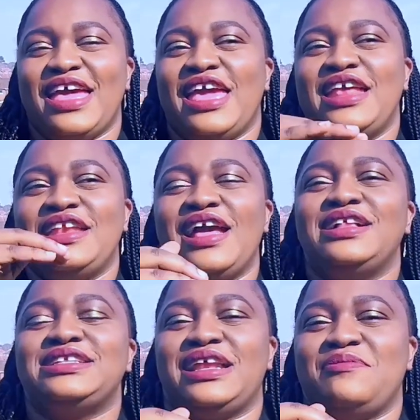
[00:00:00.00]
an
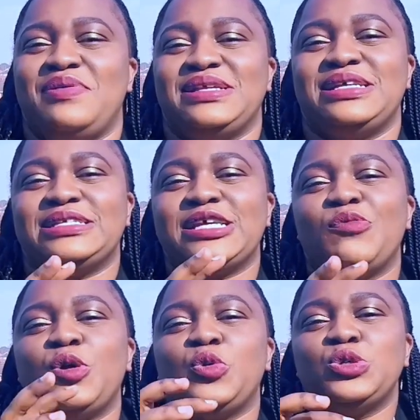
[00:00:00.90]
elderly person,
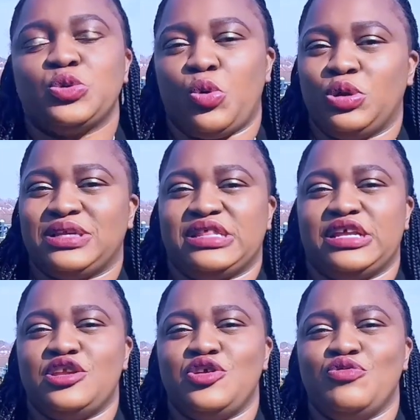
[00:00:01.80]
someone who's older
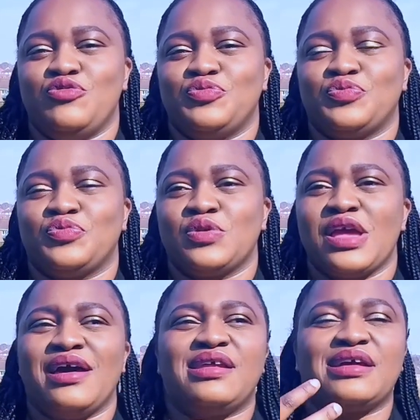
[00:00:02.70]
than you,
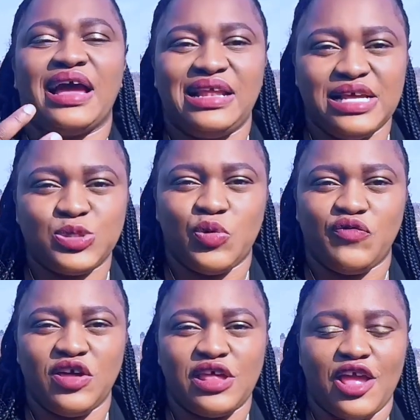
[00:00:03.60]
regardless
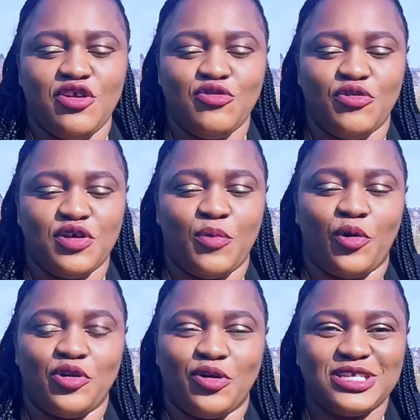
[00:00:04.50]
of whether you know them
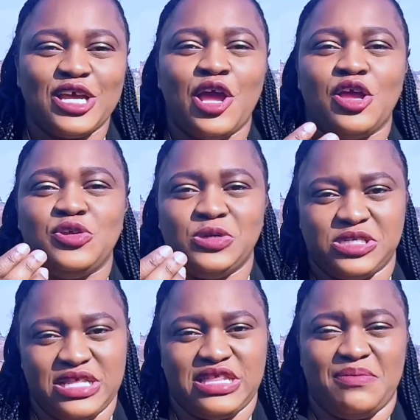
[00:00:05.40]
or not, you
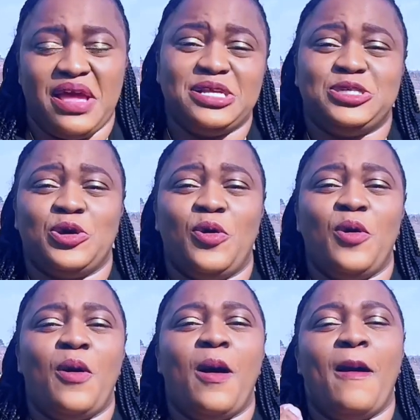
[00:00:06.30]
treat them as your
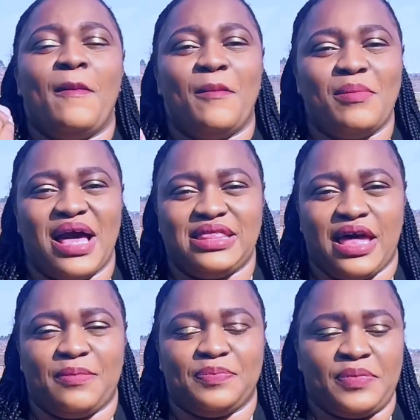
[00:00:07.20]

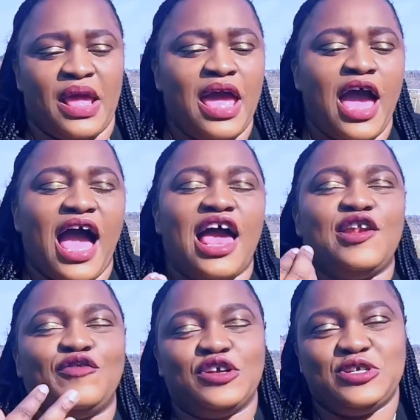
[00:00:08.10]
mother.
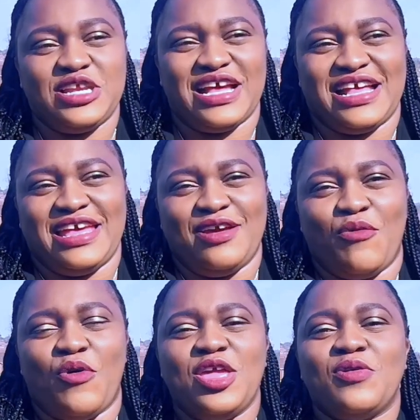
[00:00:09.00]
Unfortunately,
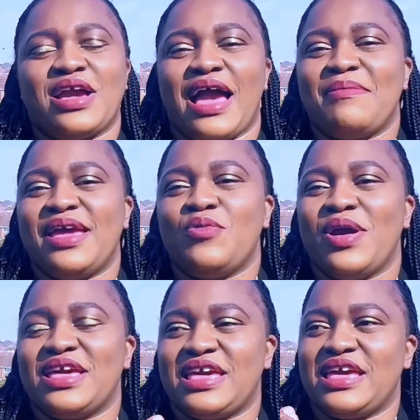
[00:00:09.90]
when you come and
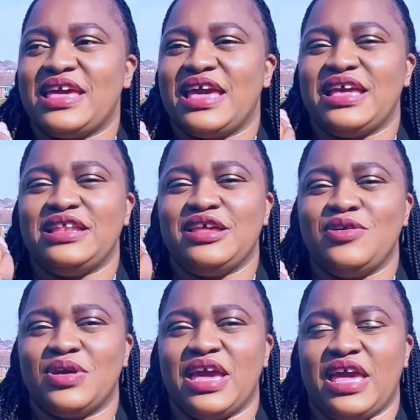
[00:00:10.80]
work here in
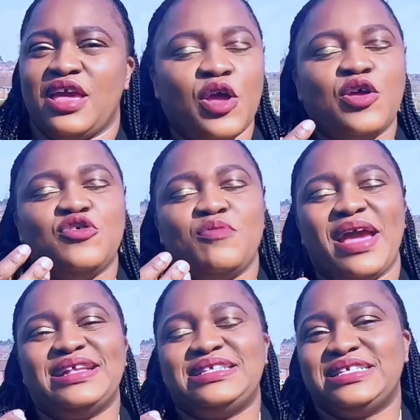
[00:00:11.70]
the UK, you
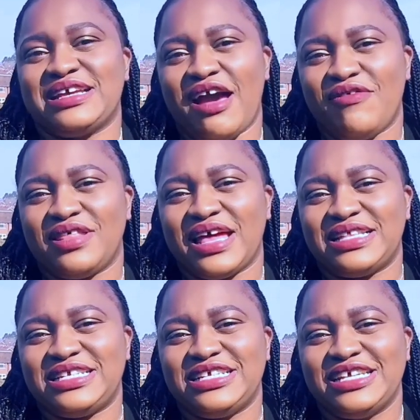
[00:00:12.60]
might discover
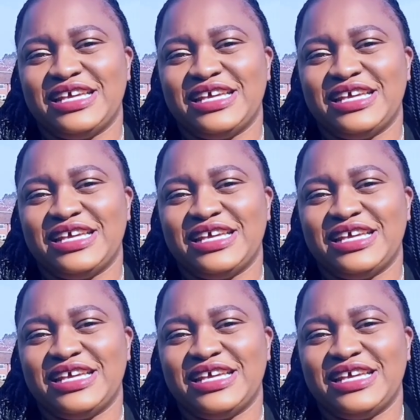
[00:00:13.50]
that